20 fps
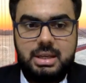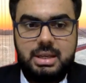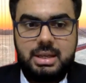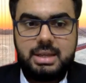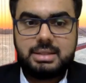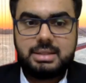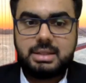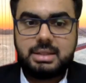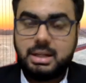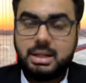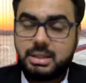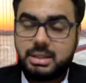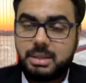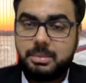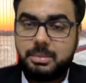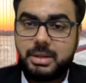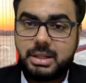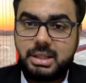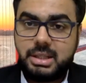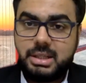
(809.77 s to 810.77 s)
as
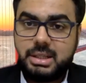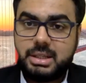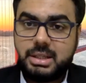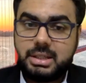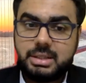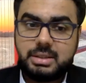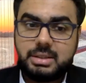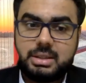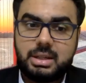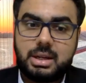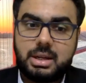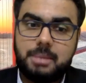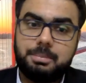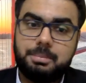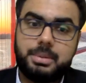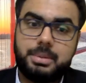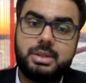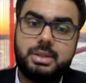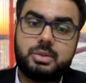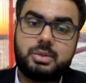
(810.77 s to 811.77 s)
ultimately it is the
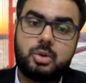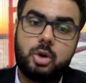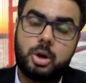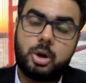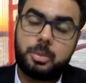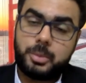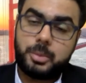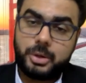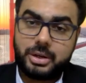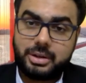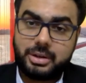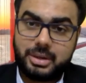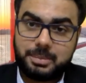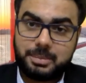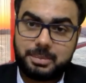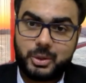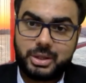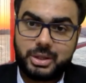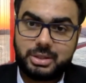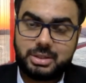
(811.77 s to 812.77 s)
company's corporate
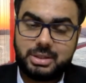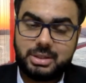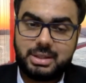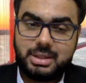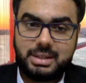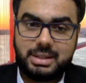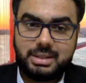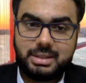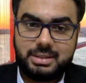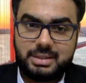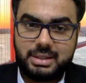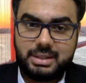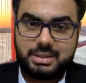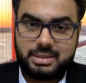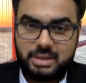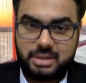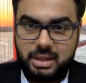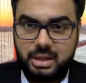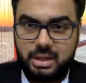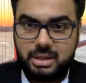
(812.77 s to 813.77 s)
reputation that is at
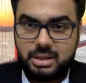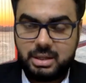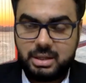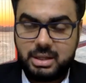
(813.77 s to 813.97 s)
stake.